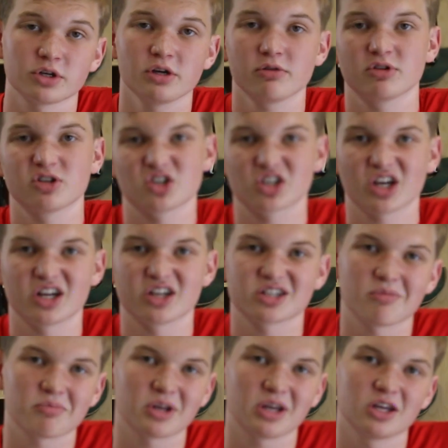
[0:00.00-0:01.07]
It was just kind of
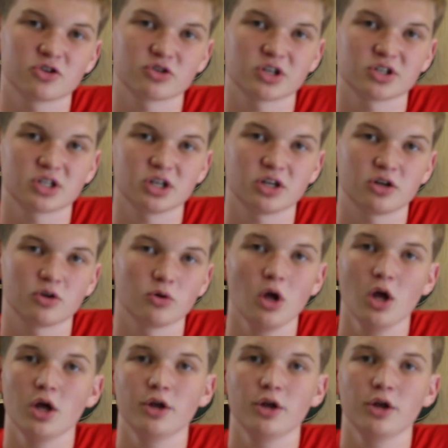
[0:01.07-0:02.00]
something interesting to do.